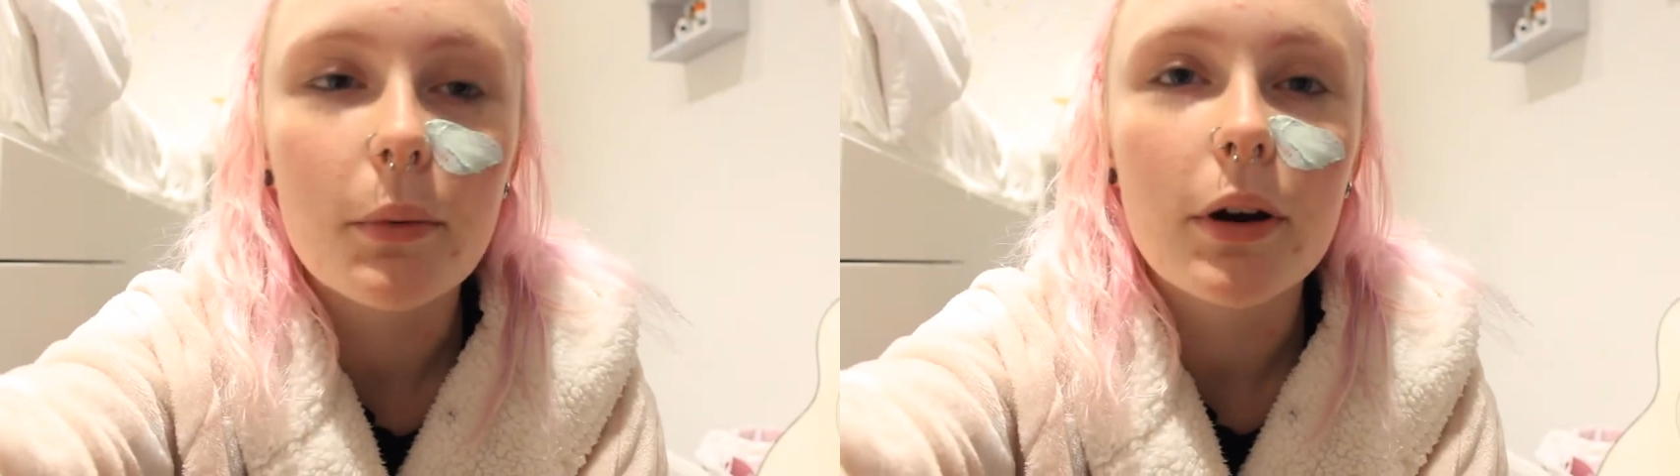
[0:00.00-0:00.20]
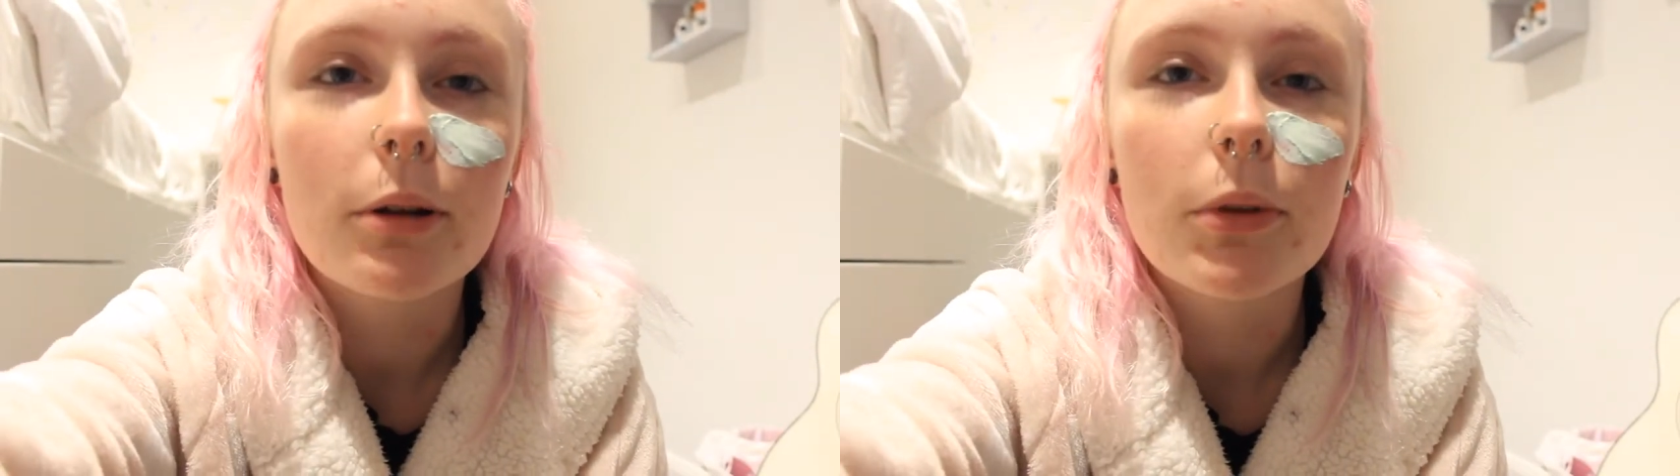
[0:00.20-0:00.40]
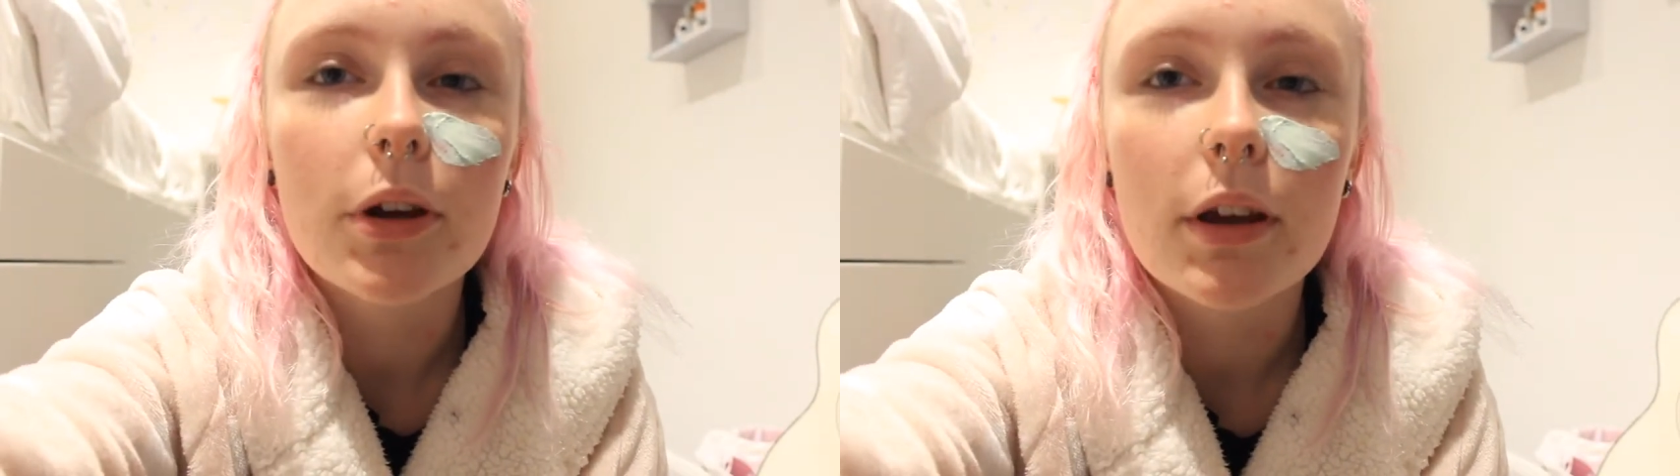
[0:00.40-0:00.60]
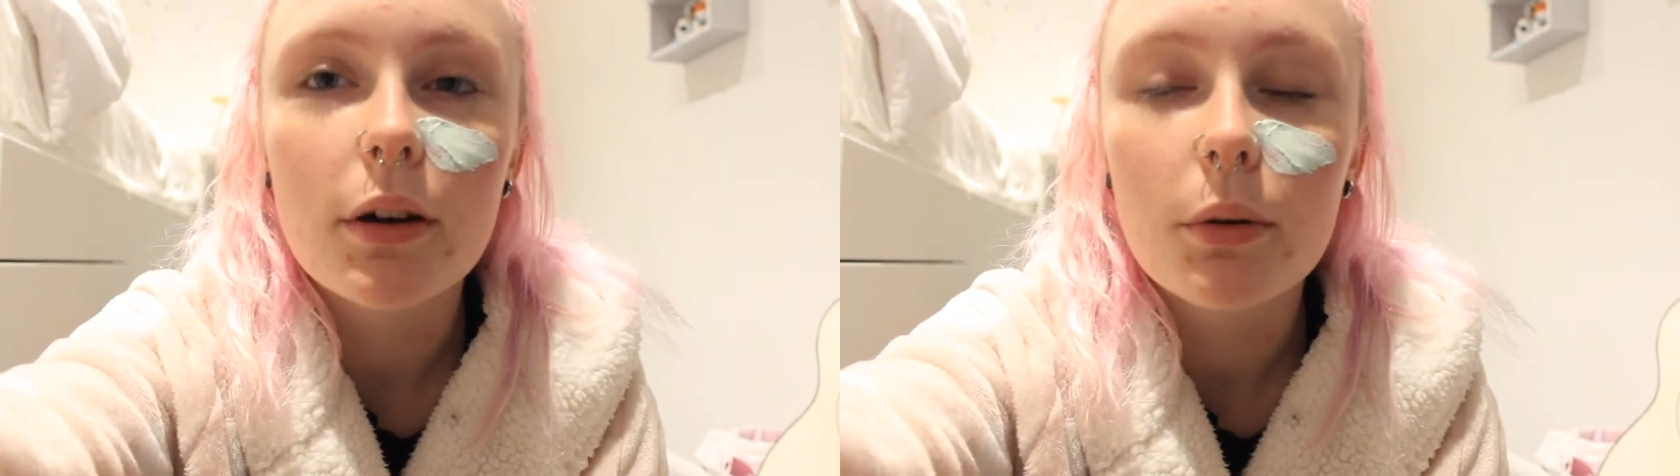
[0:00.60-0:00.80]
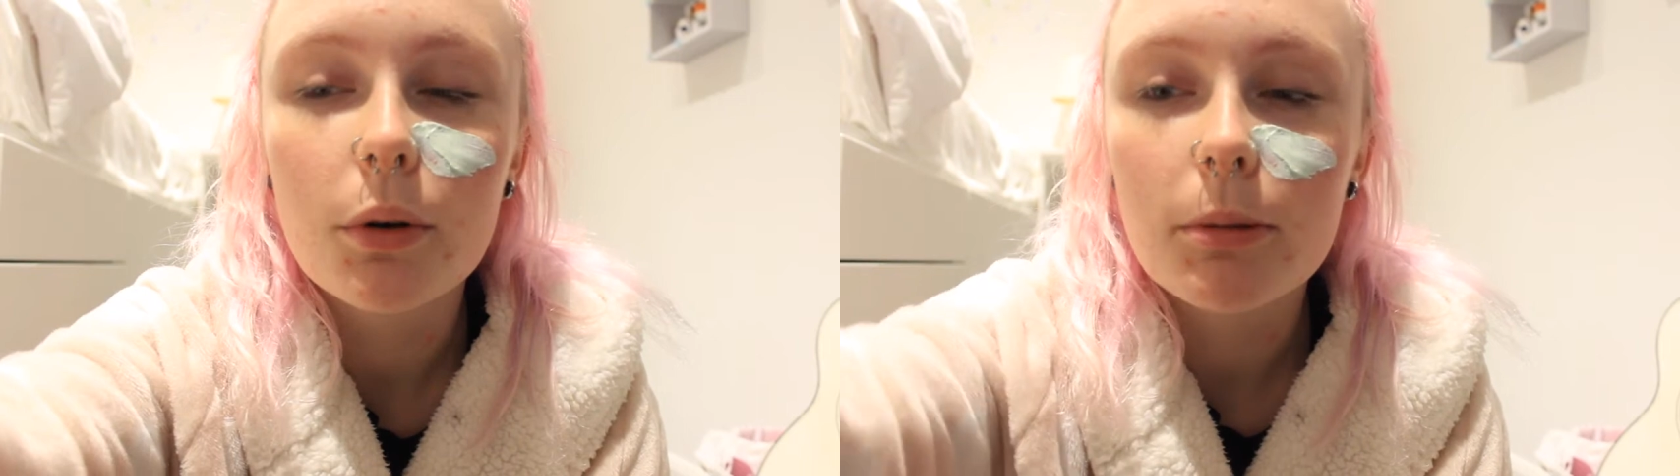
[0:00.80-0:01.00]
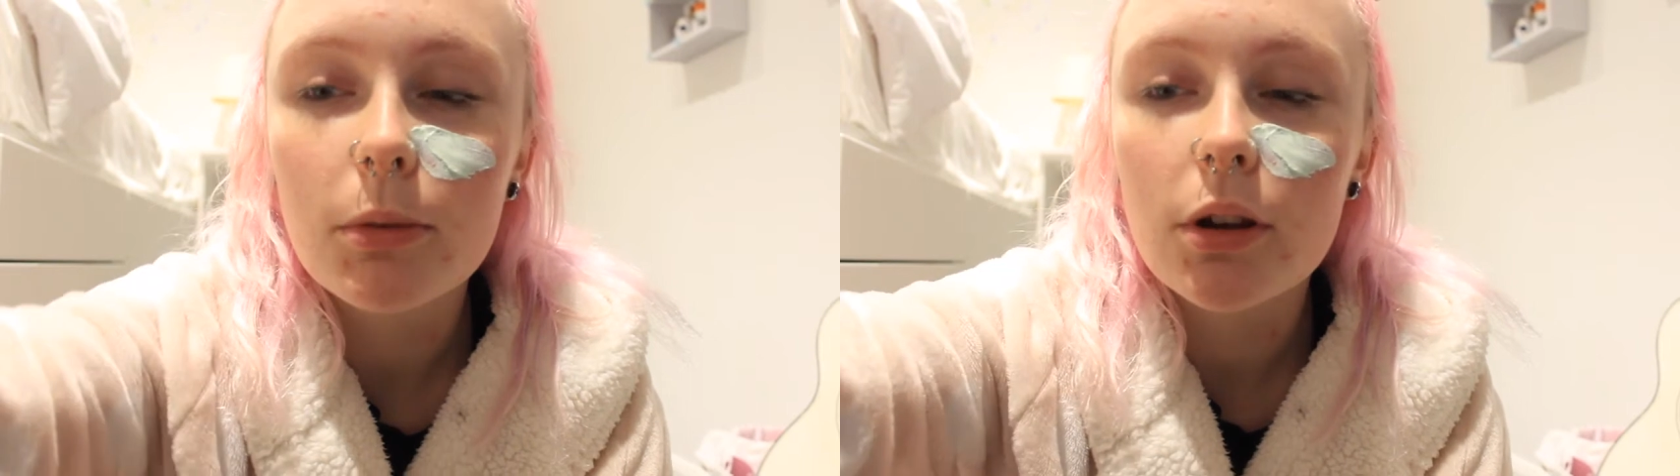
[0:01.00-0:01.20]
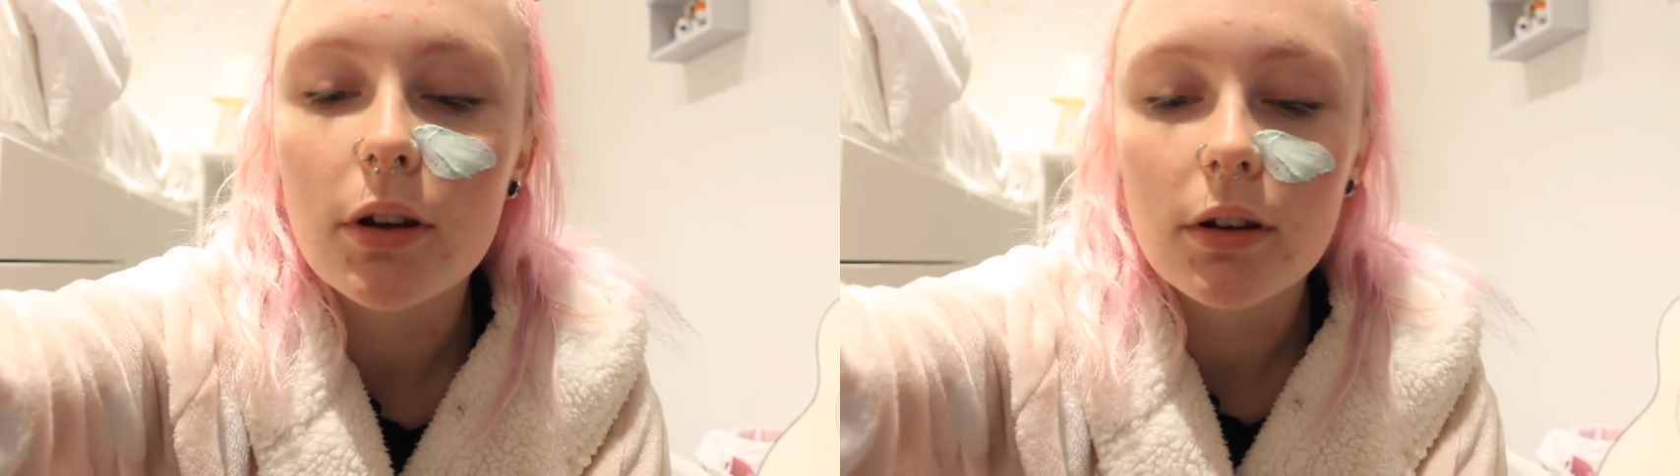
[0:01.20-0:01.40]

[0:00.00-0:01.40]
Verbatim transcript: where I'm looking or what I'm doing.